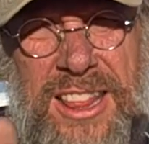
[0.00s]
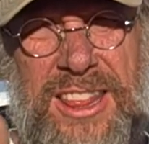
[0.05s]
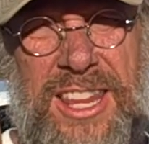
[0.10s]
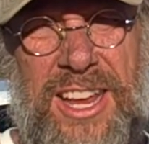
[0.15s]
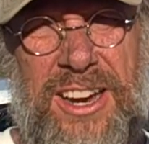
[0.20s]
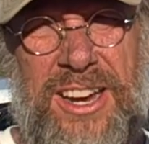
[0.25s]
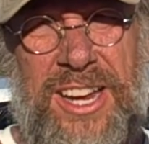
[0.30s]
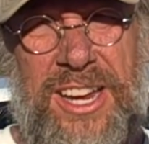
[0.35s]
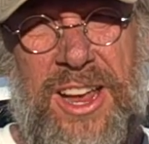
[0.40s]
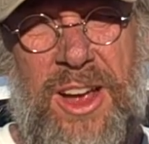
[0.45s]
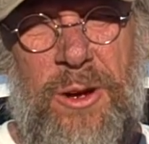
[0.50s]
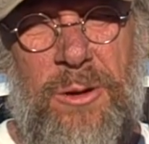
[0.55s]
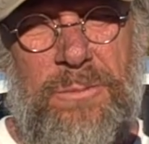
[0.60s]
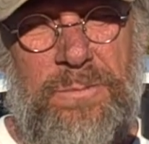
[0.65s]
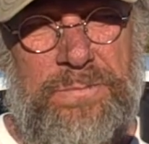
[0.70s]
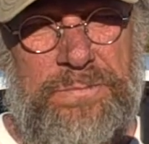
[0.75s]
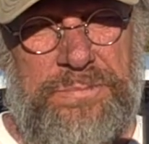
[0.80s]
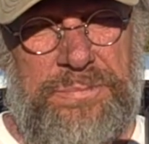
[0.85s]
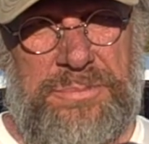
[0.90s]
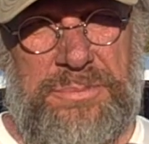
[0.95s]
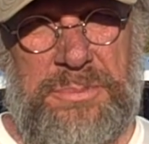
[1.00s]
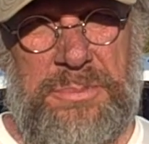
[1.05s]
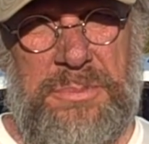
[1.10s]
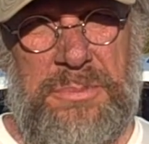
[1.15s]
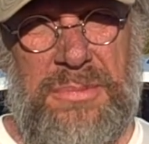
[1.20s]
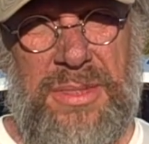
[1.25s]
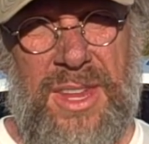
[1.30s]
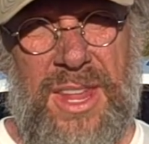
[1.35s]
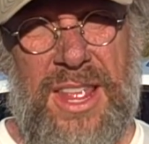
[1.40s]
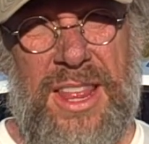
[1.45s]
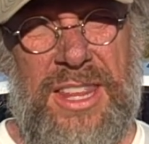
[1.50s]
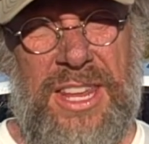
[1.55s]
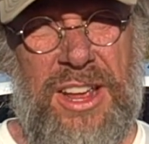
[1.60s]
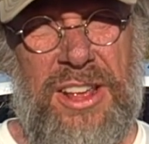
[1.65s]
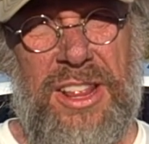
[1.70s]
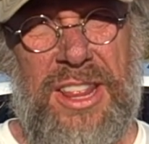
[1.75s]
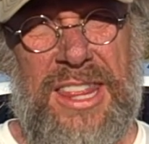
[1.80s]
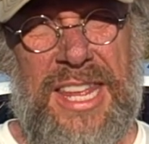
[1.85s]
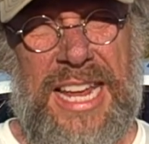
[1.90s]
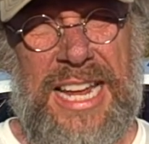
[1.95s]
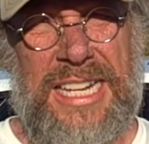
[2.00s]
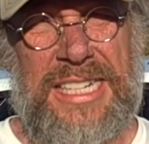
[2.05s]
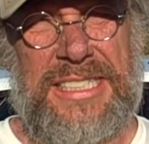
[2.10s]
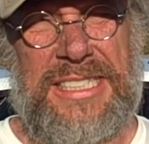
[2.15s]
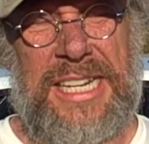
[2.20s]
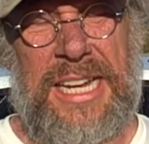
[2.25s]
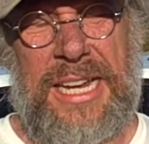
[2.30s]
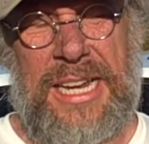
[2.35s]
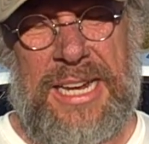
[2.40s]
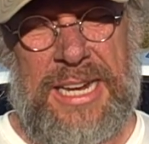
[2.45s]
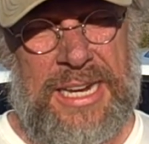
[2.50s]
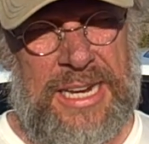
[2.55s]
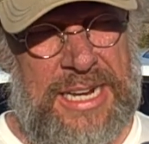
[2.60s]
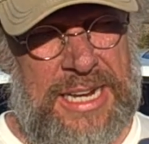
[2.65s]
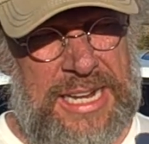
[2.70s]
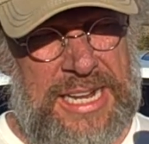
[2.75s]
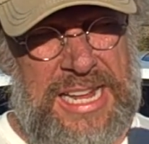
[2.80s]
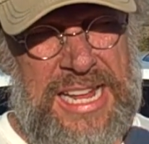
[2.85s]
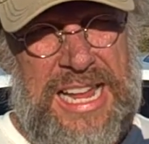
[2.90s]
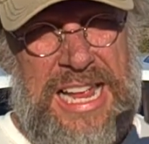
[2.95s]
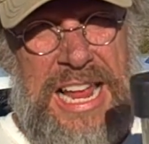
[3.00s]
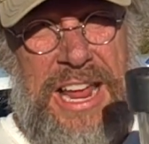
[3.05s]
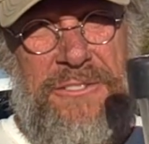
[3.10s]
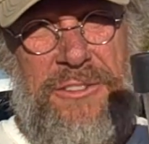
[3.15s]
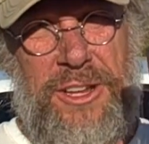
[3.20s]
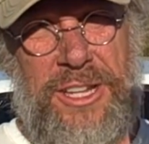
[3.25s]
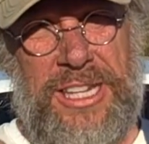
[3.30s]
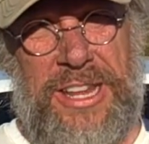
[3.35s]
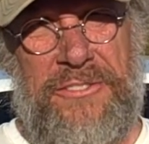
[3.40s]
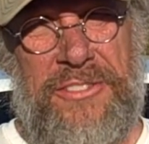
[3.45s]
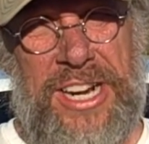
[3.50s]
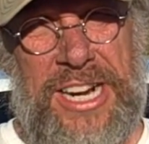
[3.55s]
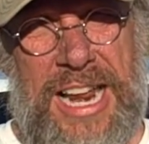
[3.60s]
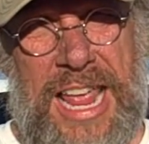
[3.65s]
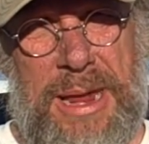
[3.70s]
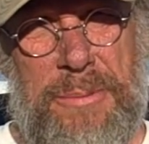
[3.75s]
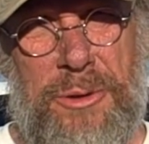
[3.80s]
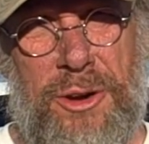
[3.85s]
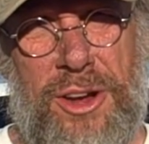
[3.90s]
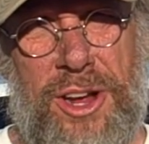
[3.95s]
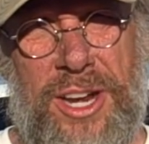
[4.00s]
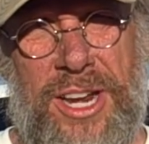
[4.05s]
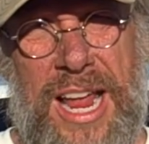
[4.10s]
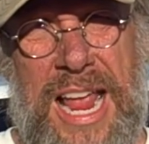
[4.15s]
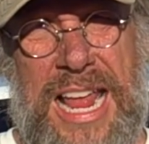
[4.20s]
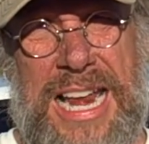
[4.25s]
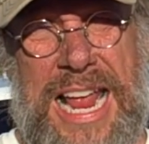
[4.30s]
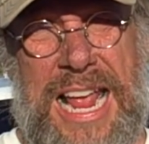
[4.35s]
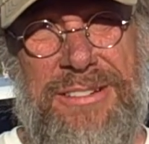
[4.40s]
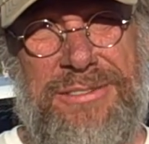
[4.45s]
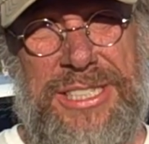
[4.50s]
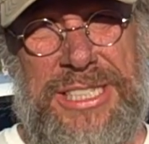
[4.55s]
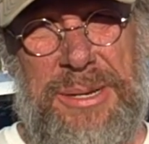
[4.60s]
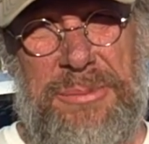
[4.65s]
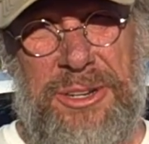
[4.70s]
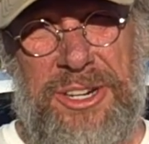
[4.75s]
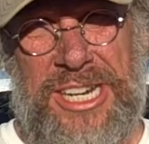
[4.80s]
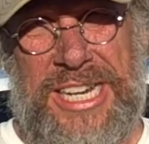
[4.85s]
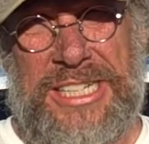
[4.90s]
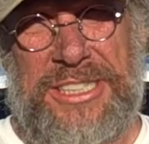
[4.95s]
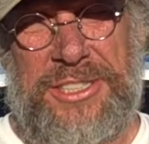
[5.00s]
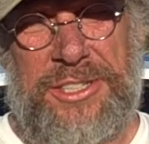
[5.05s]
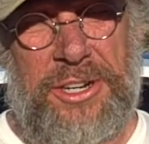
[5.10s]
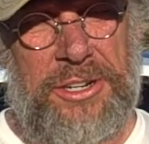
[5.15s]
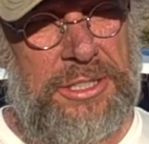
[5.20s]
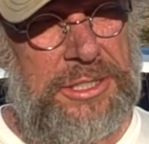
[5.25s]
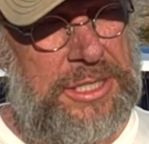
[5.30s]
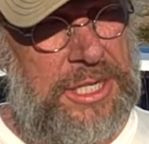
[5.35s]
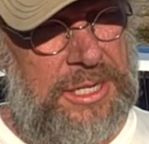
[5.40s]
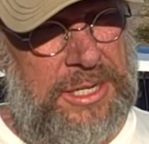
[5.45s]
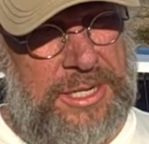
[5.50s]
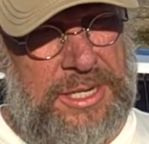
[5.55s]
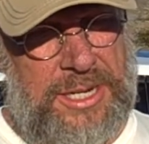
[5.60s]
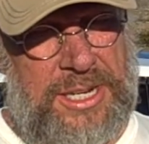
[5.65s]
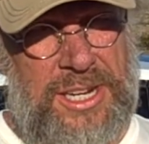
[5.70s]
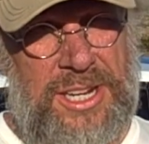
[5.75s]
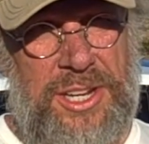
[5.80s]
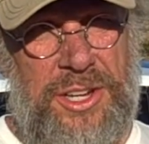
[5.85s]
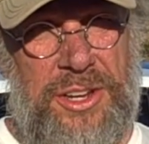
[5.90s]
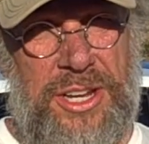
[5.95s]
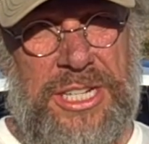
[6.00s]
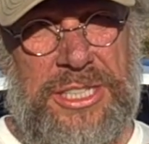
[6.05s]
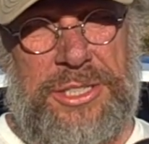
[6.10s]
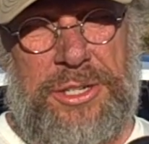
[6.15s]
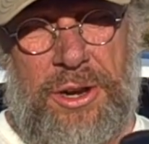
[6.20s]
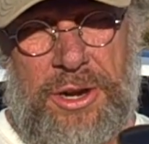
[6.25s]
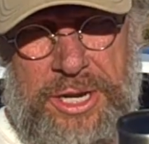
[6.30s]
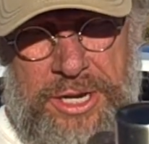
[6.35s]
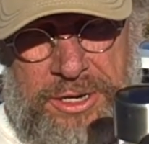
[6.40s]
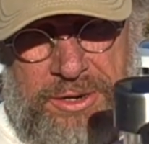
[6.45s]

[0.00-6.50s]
there you go. The other thing is, if you live in a neighborhood and have similar concerns, you can start at